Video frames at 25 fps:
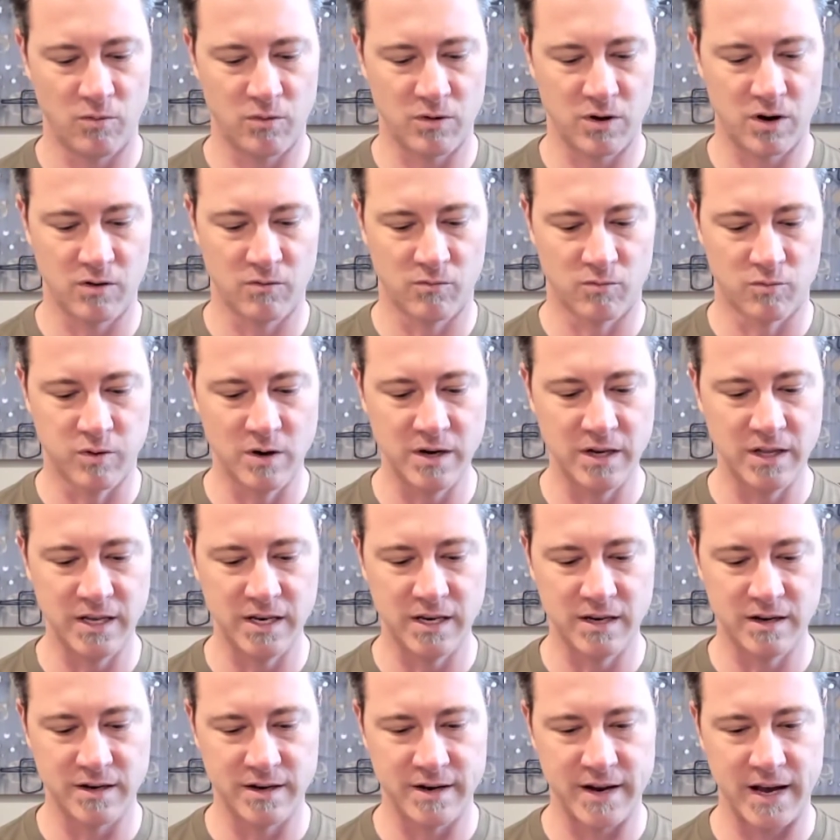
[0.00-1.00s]

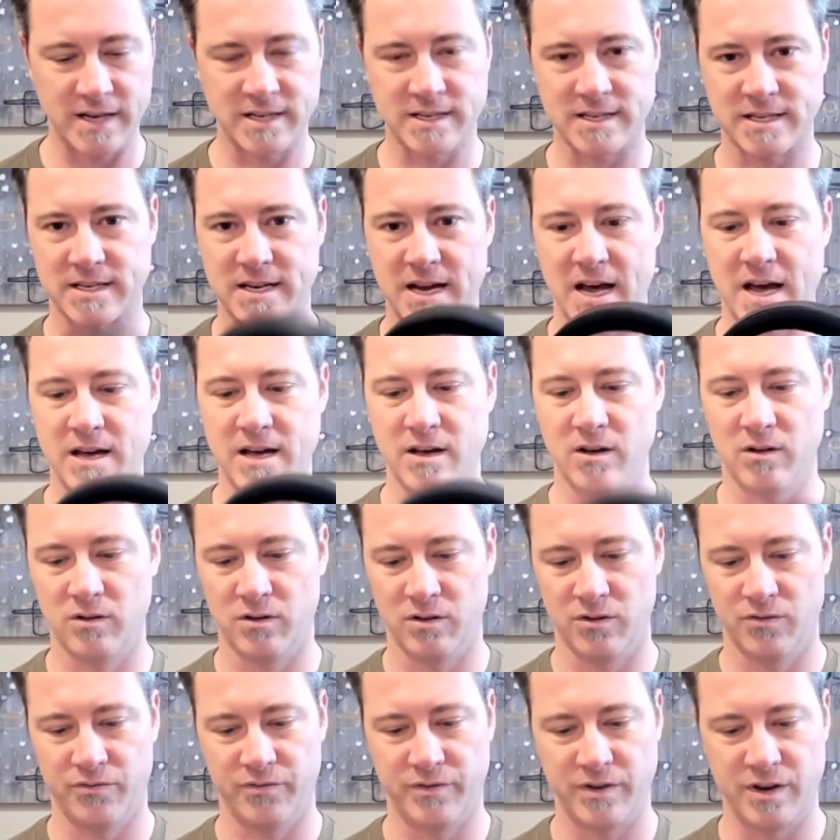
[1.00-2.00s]
Really nice style,
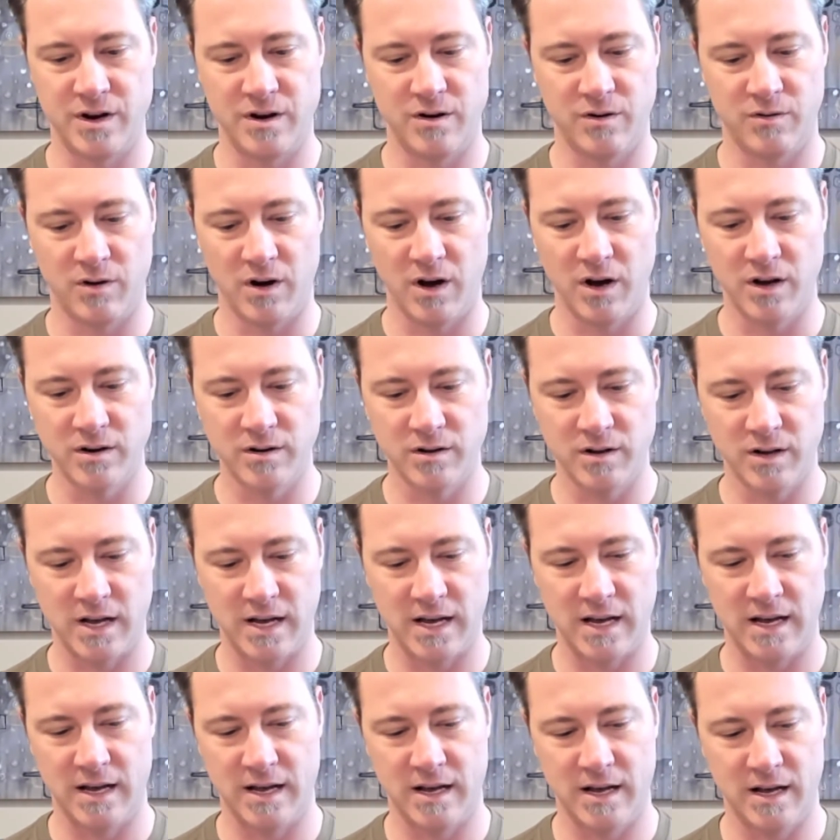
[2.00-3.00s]

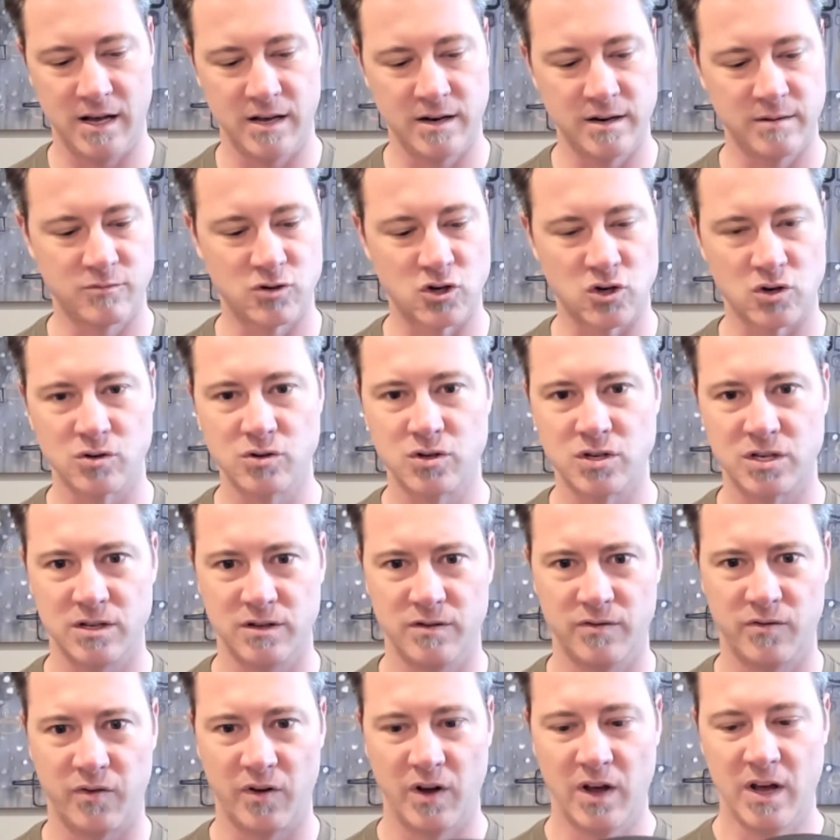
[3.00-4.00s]

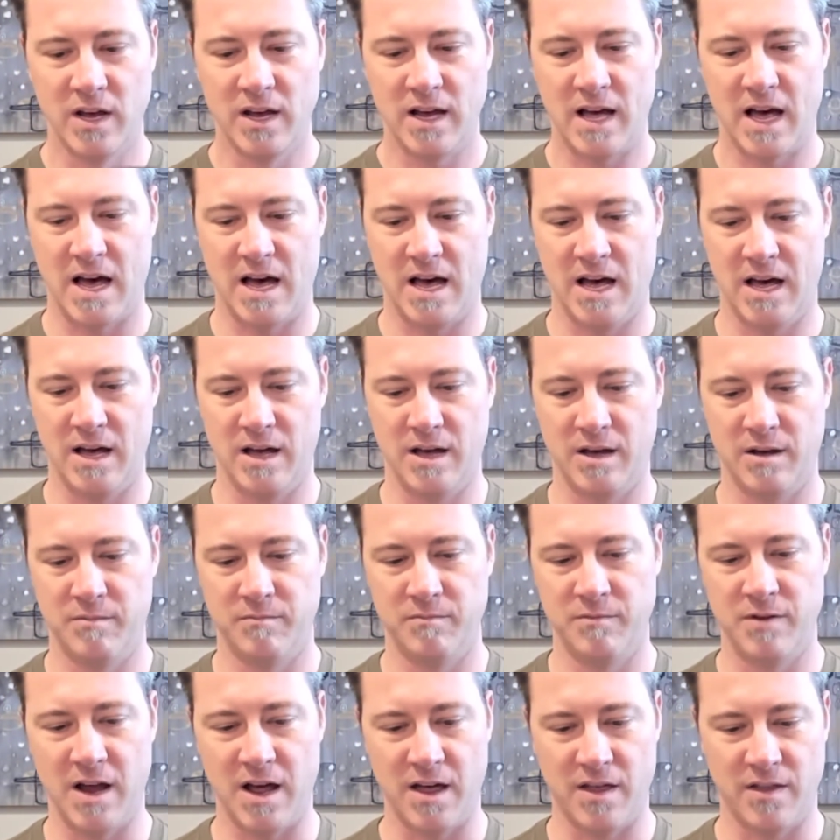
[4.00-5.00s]
unobtrusive,
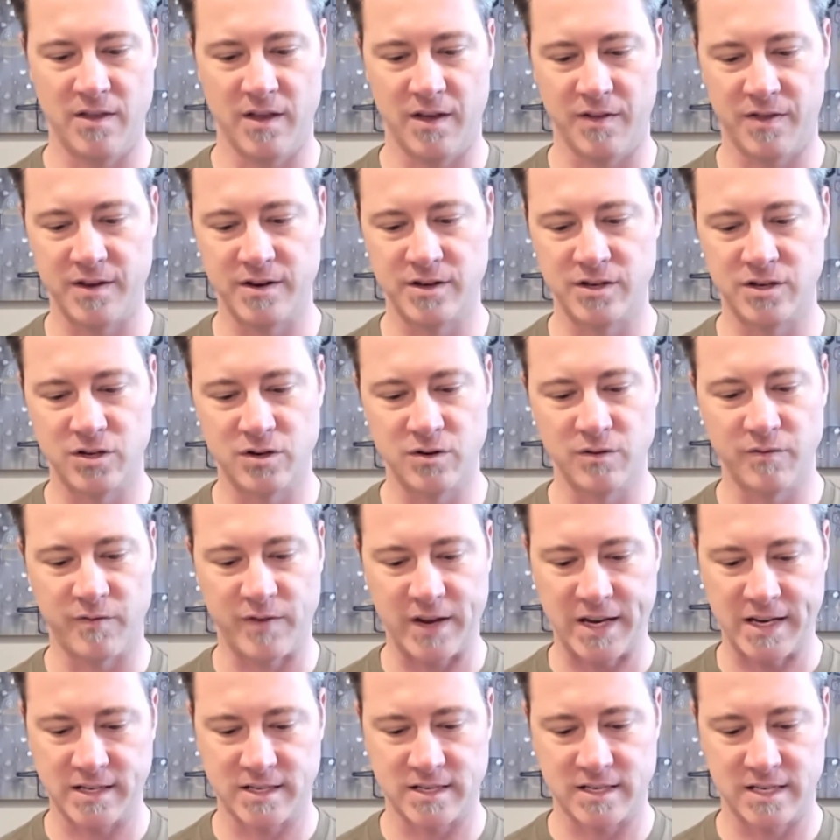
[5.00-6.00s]
nothing too
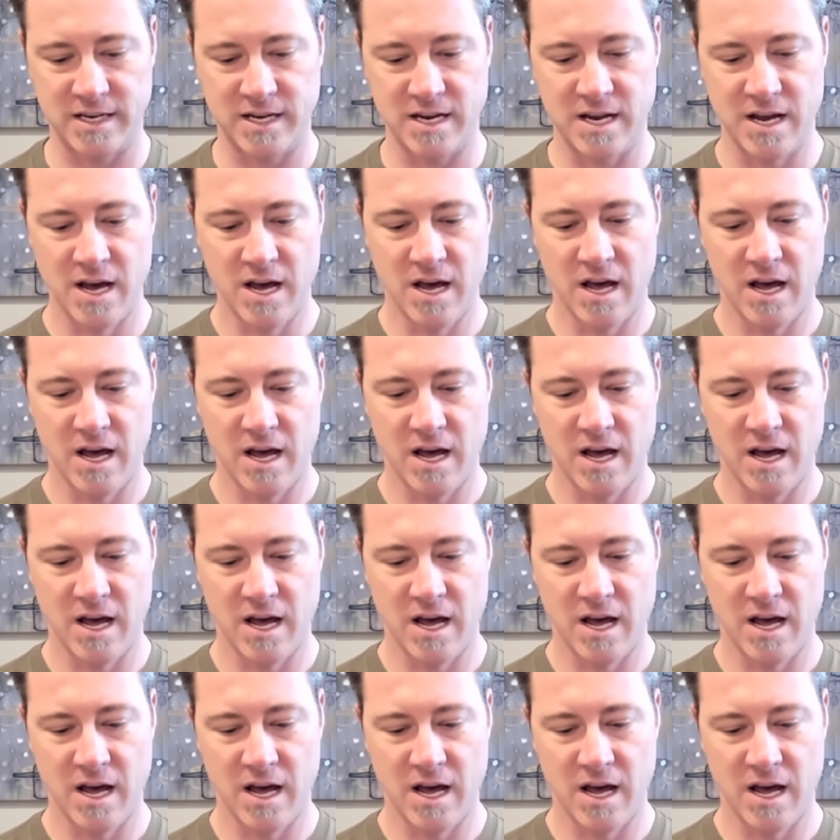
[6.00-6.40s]
fancy.